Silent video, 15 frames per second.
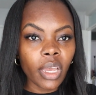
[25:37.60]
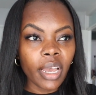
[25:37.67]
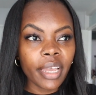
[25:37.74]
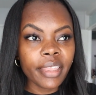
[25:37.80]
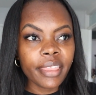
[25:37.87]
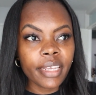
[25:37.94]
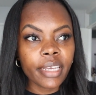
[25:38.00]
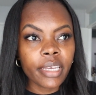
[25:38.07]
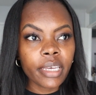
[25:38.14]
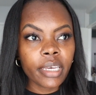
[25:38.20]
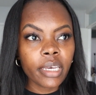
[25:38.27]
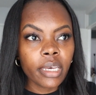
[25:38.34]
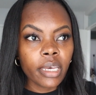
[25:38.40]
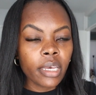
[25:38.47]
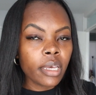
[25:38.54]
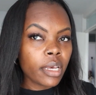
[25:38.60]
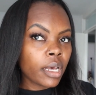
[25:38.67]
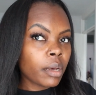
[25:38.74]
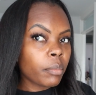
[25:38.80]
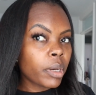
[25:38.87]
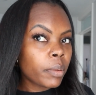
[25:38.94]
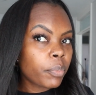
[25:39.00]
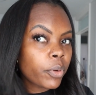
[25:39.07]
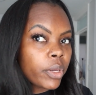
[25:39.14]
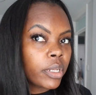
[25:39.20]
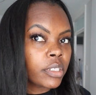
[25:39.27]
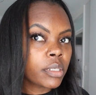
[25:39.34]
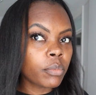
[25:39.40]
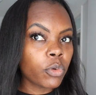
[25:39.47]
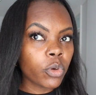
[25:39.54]
I think I might put in
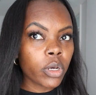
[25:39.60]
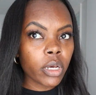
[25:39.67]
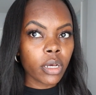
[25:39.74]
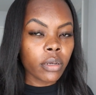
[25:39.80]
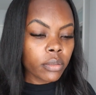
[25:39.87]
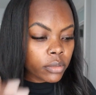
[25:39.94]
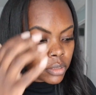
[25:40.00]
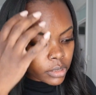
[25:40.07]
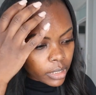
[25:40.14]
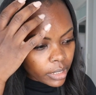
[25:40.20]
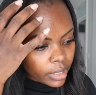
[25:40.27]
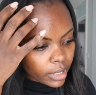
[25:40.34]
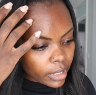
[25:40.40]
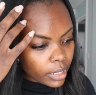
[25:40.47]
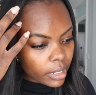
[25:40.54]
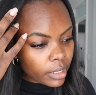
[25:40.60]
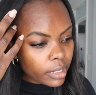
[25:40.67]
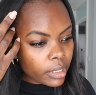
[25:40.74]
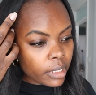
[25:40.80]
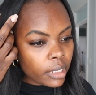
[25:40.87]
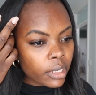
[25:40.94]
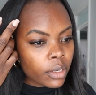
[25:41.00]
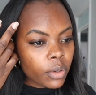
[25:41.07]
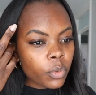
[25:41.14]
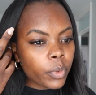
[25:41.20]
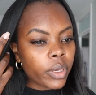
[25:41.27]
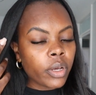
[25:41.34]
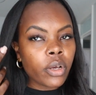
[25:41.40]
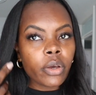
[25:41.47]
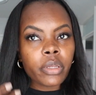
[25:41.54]
some more curls in here
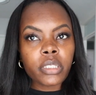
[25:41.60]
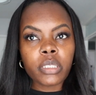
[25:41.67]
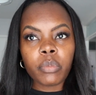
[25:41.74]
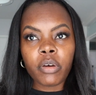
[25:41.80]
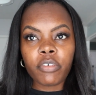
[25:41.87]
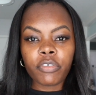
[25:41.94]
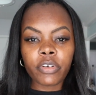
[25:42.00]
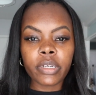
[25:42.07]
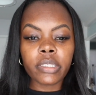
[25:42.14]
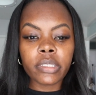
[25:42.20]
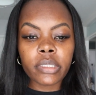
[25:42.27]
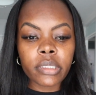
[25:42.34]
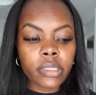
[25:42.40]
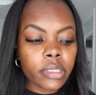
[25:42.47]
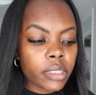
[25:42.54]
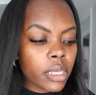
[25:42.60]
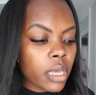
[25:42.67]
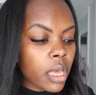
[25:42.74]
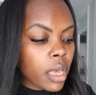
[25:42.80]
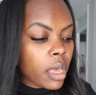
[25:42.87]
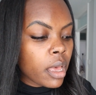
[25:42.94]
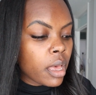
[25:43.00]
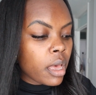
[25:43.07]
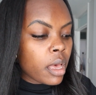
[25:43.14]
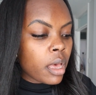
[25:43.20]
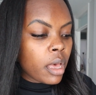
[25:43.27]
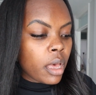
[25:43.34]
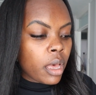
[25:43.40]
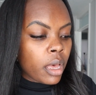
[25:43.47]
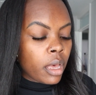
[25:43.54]
we are going to my friend's
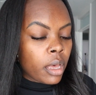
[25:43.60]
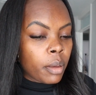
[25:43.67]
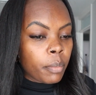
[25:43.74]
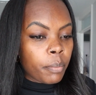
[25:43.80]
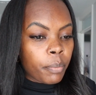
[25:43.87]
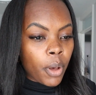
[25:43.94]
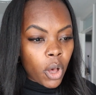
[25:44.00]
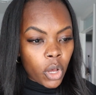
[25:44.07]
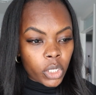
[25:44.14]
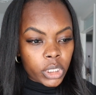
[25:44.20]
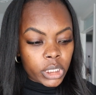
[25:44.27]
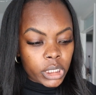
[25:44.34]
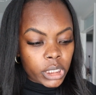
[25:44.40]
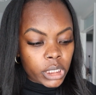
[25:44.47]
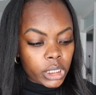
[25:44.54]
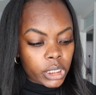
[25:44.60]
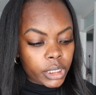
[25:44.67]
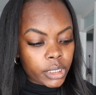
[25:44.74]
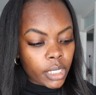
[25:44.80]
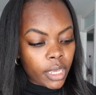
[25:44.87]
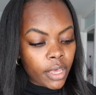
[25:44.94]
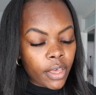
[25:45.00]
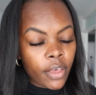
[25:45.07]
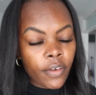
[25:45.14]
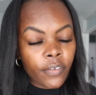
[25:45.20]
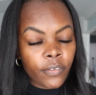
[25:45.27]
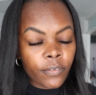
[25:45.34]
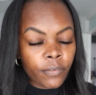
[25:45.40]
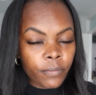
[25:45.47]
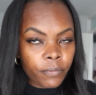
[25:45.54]
partner's
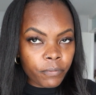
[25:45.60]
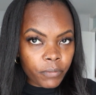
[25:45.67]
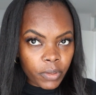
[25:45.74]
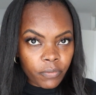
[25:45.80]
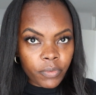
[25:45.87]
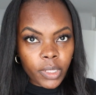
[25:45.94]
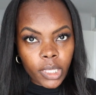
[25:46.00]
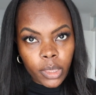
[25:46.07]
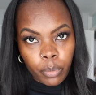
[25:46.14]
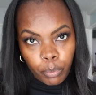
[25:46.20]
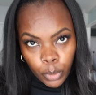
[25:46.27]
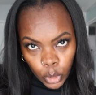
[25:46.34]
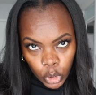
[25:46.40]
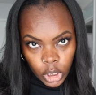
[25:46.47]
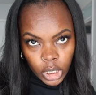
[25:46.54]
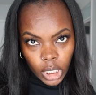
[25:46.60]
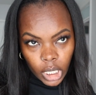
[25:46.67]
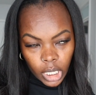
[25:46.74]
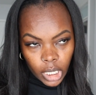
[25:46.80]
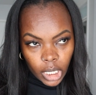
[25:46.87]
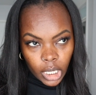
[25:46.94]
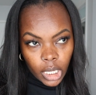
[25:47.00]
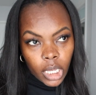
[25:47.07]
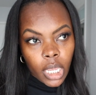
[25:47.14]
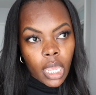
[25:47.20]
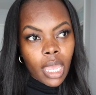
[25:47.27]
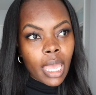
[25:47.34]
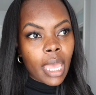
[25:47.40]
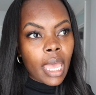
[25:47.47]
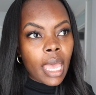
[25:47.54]
50th birthday.
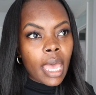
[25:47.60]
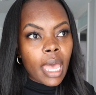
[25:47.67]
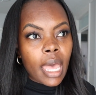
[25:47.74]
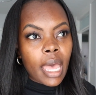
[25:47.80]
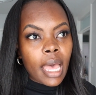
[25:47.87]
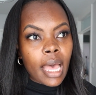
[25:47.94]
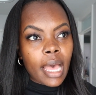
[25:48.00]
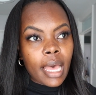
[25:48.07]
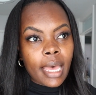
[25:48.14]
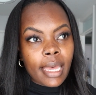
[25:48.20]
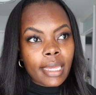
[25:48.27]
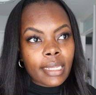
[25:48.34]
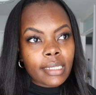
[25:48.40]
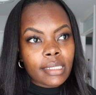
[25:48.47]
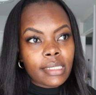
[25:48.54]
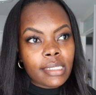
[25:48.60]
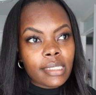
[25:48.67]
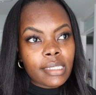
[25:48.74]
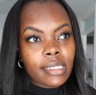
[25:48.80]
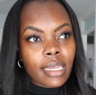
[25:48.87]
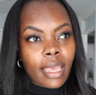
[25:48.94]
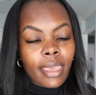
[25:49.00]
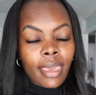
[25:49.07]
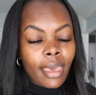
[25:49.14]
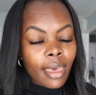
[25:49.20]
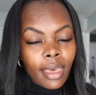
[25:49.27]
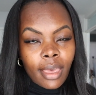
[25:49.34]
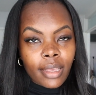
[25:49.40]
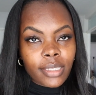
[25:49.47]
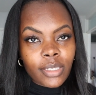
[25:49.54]
And
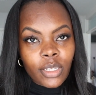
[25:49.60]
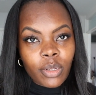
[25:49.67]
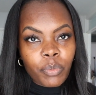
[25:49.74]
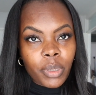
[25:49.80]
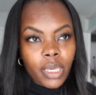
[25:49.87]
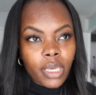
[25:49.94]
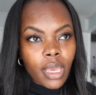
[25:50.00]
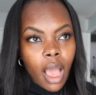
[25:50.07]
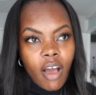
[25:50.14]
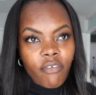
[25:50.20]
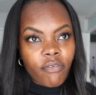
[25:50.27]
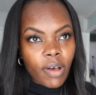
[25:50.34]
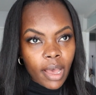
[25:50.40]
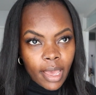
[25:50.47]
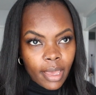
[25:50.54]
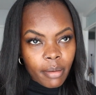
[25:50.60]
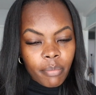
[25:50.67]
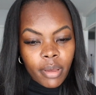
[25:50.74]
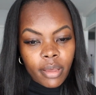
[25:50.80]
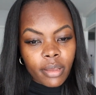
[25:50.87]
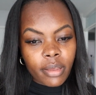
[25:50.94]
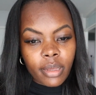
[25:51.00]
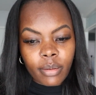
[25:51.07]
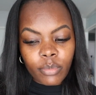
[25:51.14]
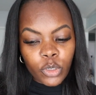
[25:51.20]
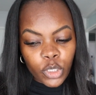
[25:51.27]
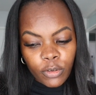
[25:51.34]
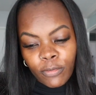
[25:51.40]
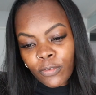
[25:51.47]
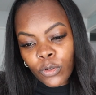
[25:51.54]
yeah, it's going to be a vibe. I'm
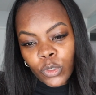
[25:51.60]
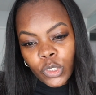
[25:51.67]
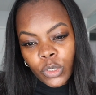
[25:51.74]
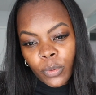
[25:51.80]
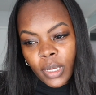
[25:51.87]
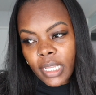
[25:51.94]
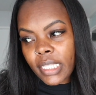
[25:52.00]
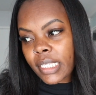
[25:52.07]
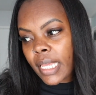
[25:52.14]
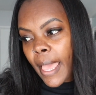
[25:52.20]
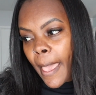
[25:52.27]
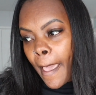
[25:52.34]
looking forward to it.